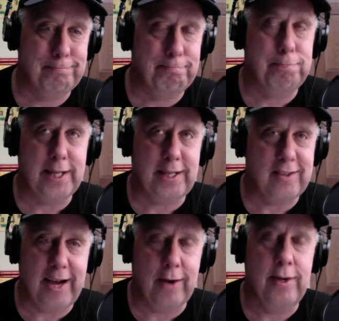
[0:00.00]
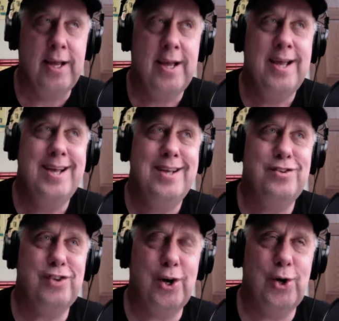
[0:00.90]
blinks out.
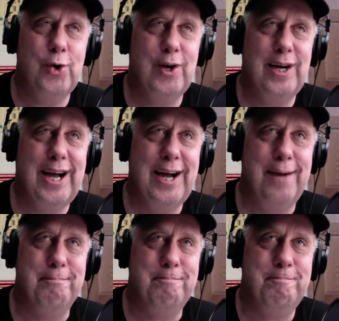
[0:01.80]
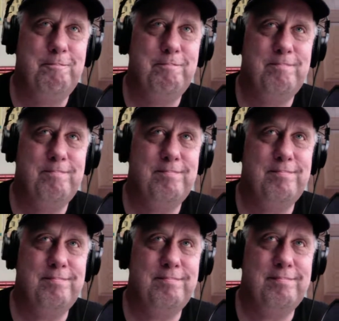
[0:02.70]
So
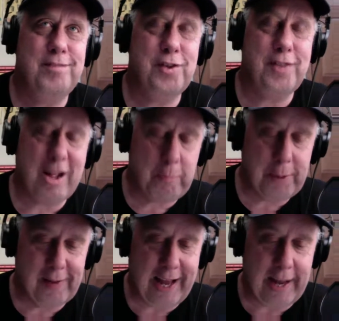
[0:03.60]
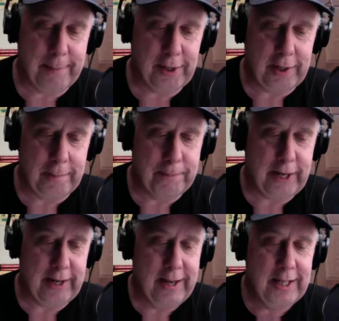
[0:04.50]
that's been a liability.
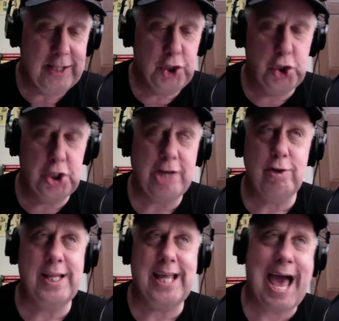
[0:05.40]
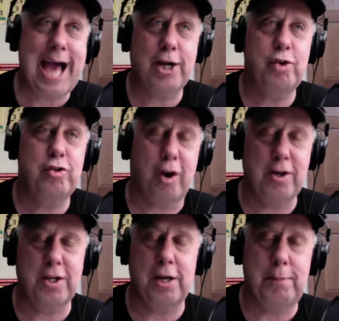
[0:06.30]
But generally, hackers
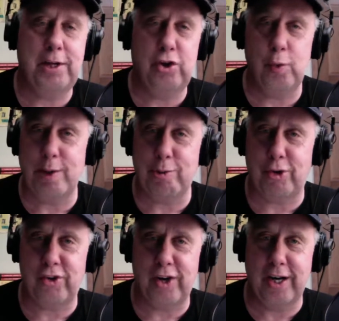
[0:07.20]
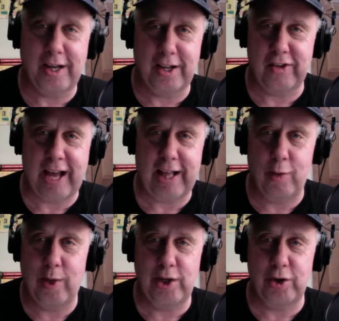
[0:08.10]
aren't going to be too interested in exactly
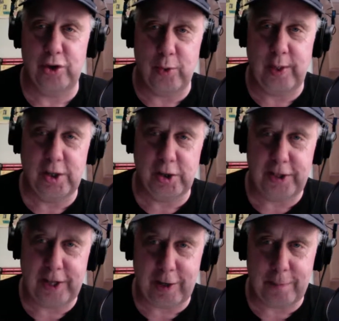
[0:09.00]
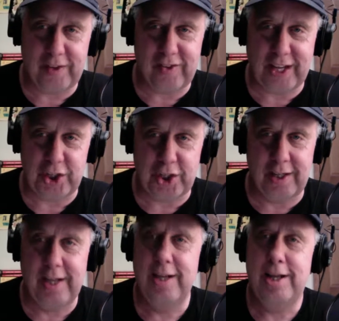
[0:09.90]
what you're doing in your therapy
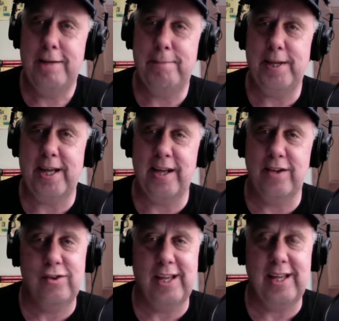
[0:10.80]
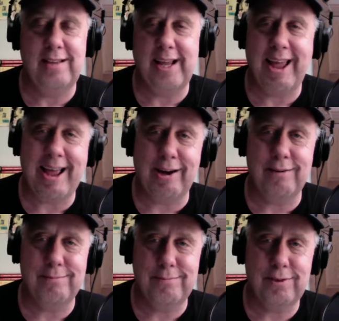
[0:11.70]
session, because they can't
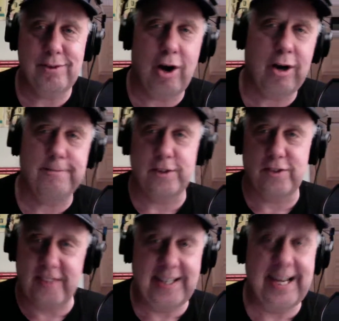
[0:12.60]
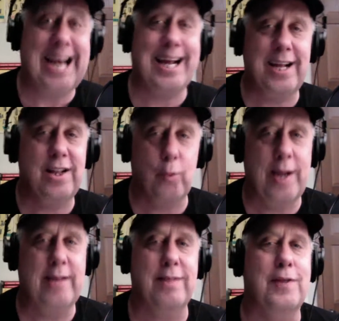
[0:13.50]
harvest the data in the
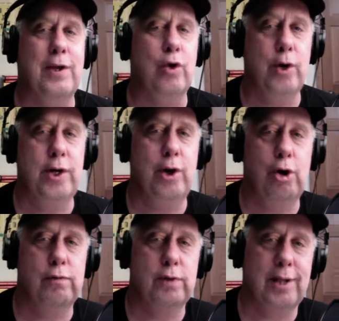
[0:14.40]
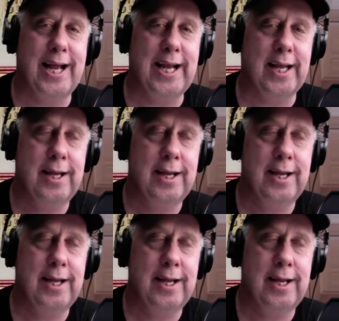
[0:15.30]
way that they could over, like,